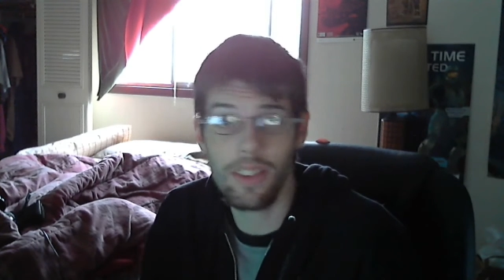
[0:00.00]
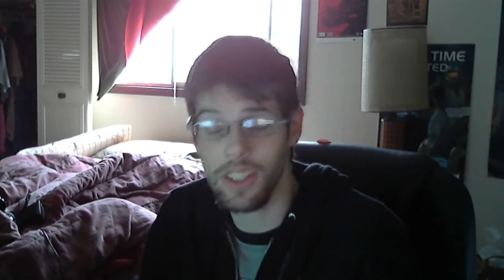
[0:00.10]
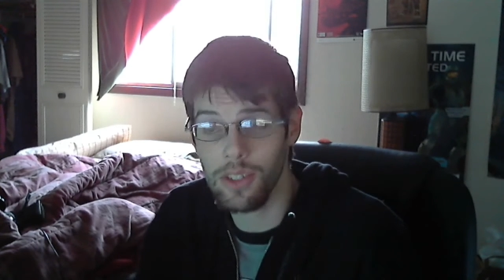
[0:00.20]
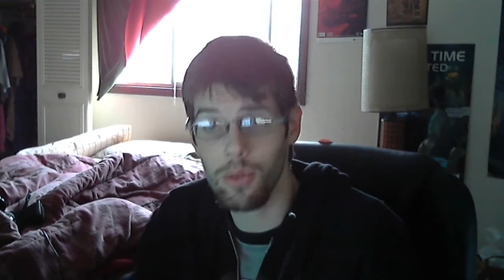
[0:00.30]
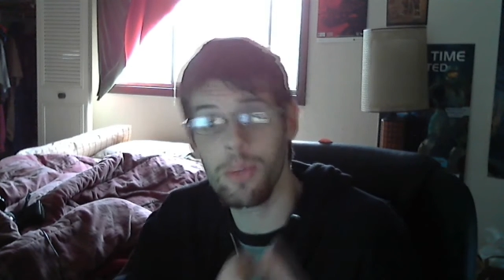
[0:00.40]

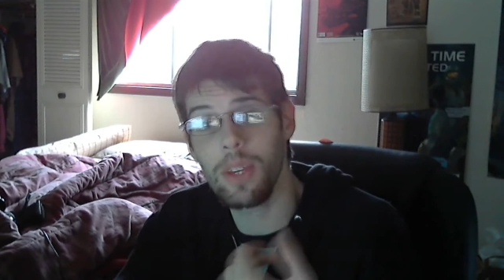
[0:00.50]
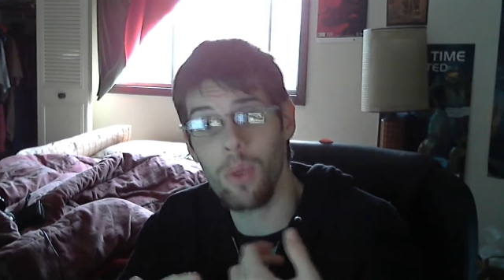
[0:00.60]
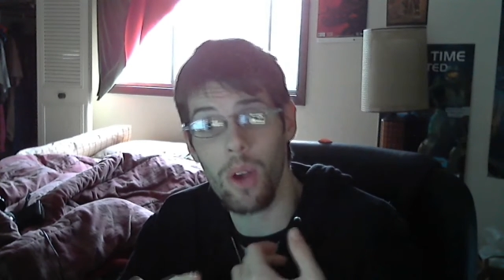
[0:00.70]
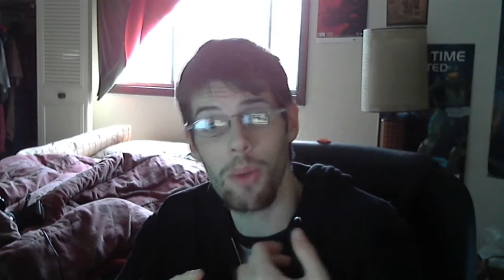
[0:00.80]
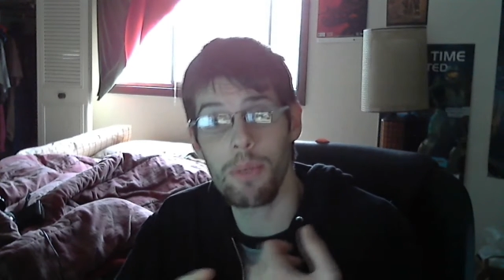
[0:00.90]
This will be
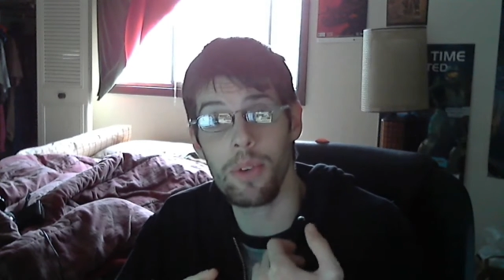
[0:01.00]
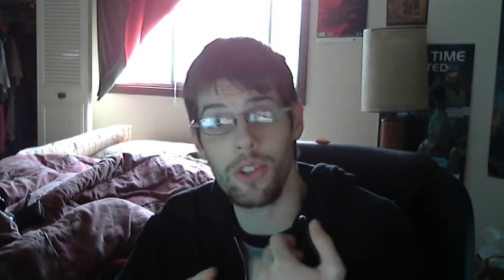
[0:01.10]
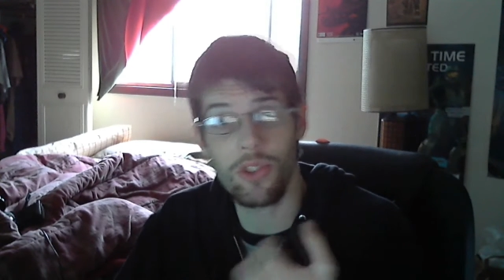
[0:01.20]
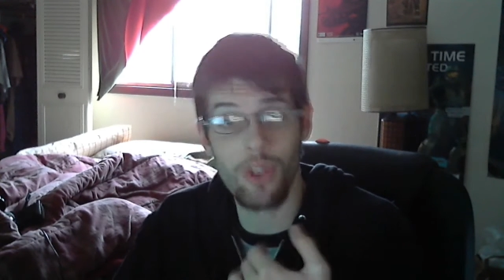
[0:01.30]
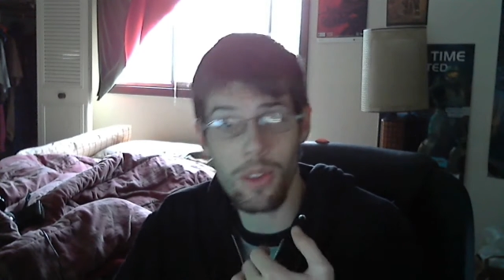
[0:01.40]
where I'll be
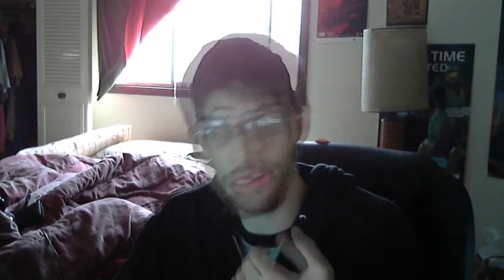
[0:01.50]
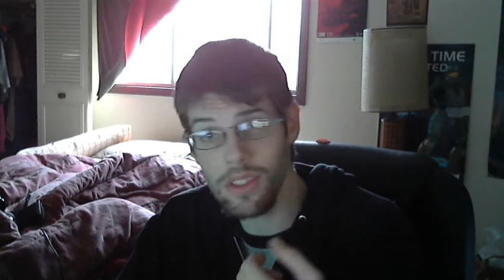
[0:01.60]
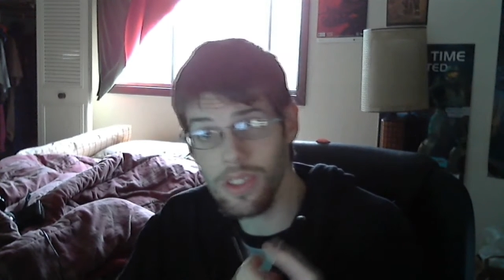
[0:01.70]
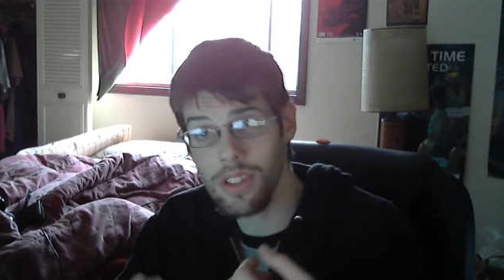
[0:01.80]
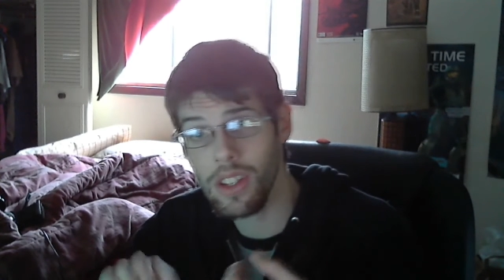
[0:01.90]
putting
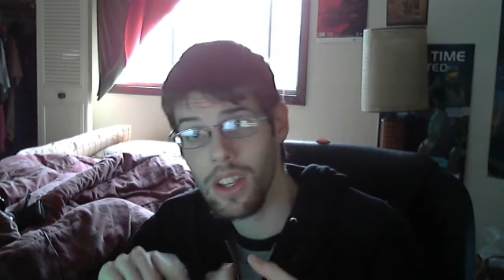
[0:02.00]
shorts.